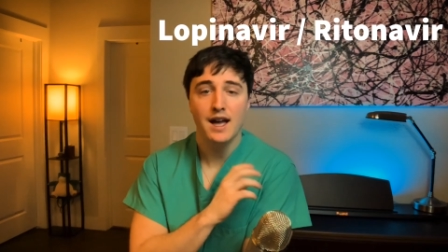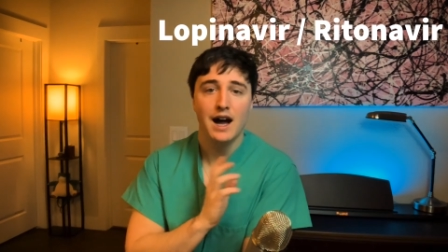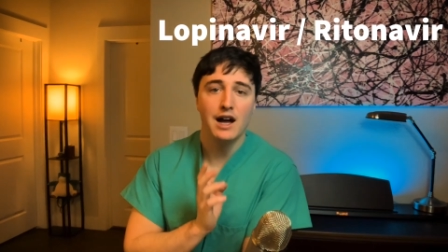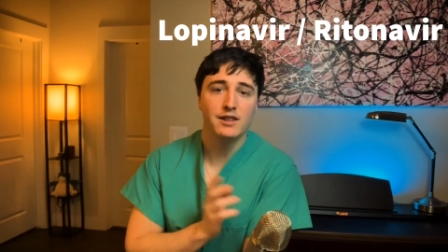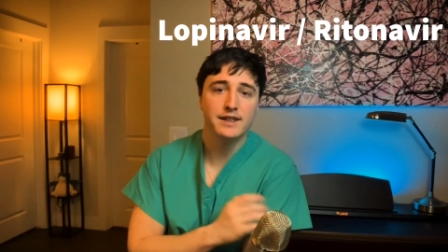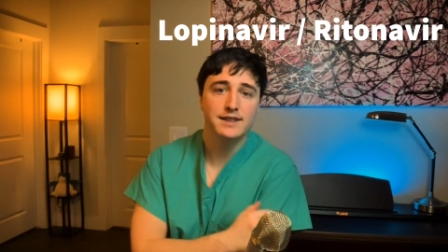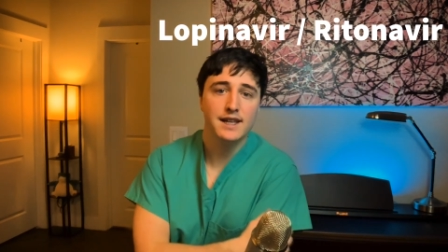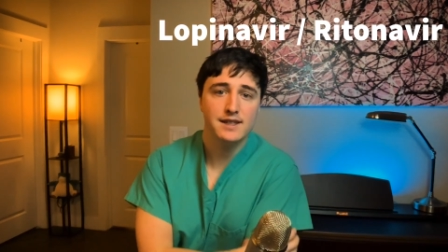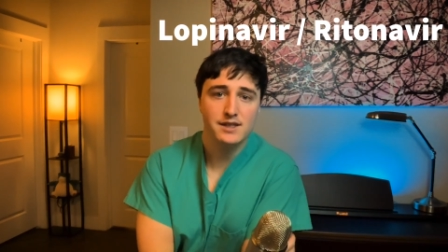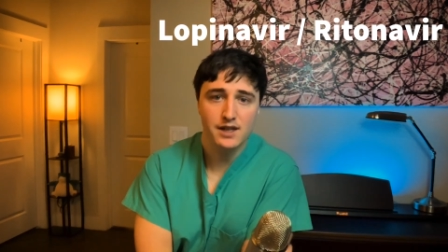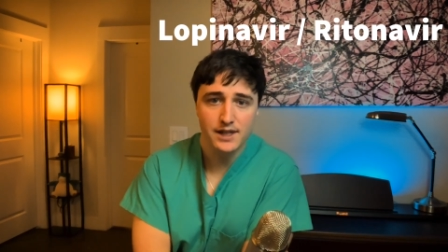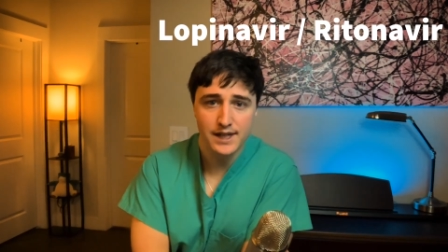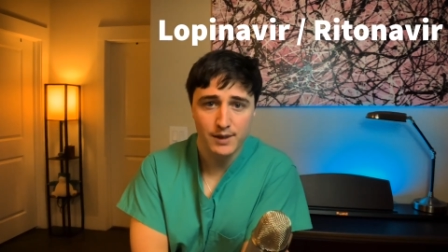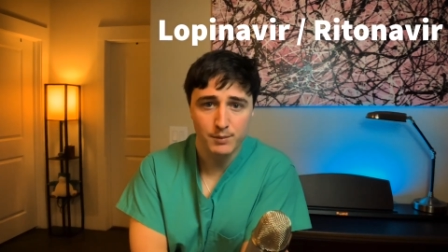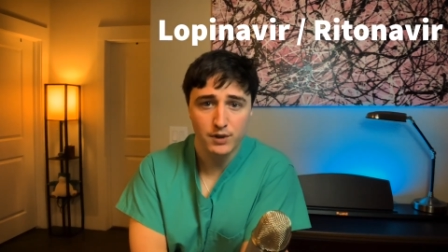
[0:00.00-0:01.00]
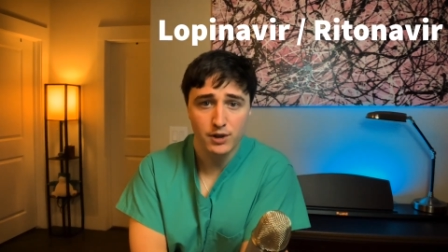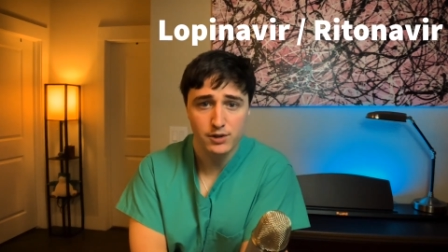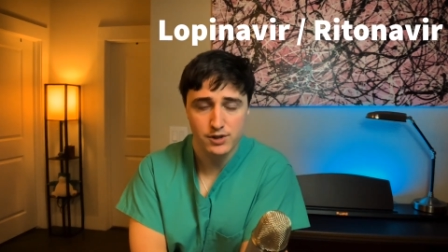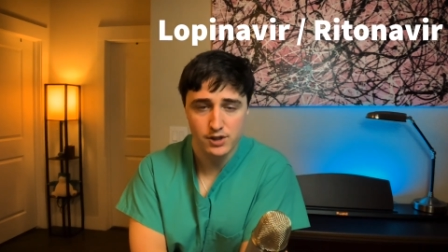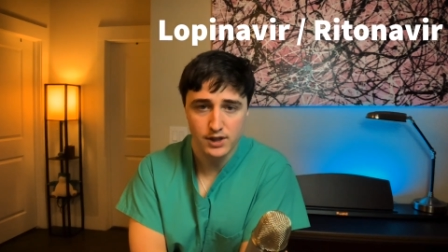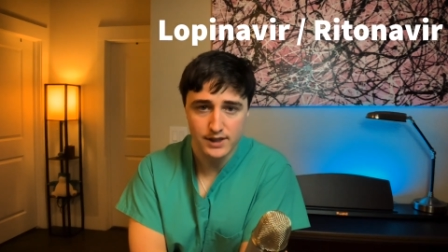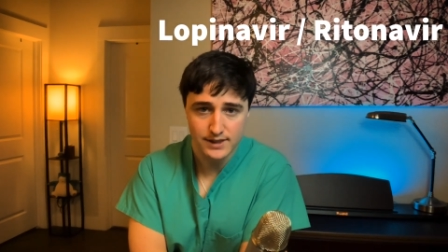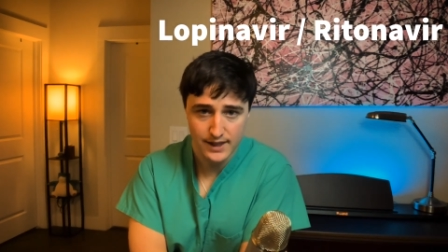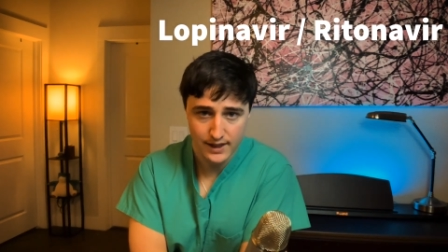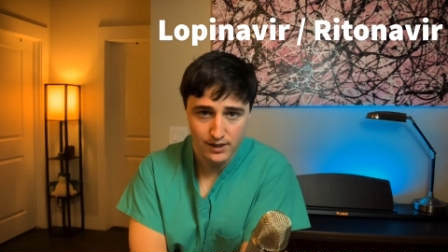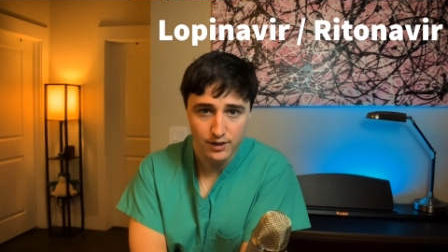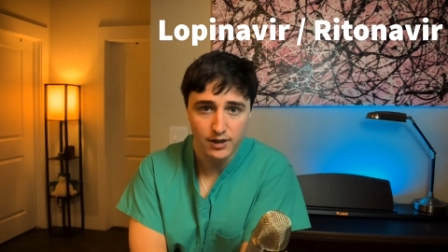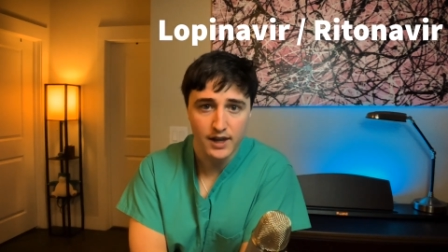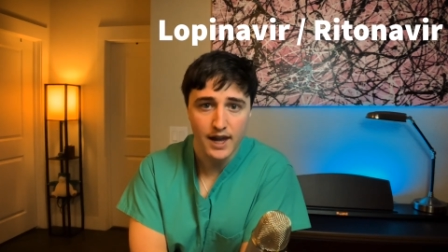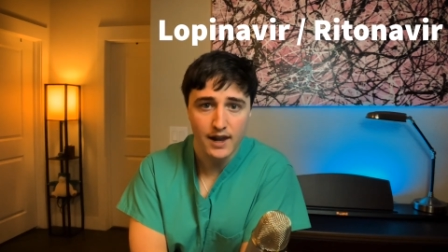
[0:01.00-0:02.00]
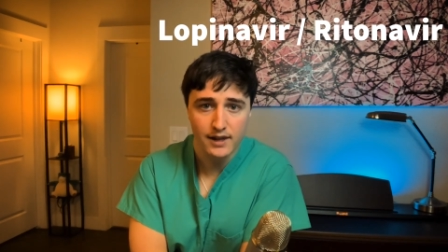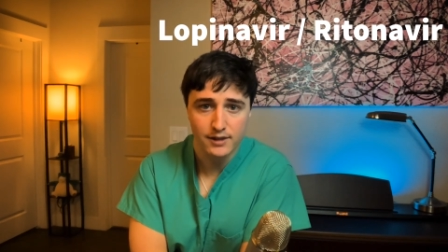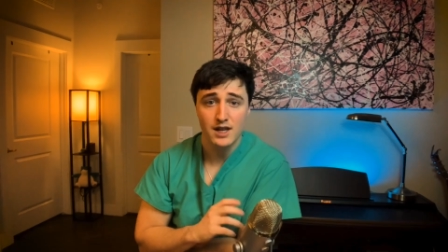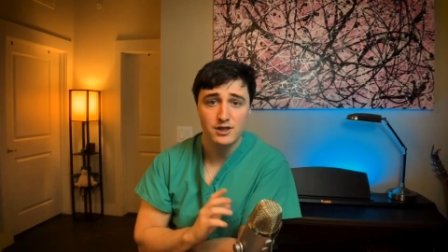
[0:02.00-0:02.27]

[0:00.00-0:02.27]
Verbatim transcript: I'll link that study down below so you can take a look at it.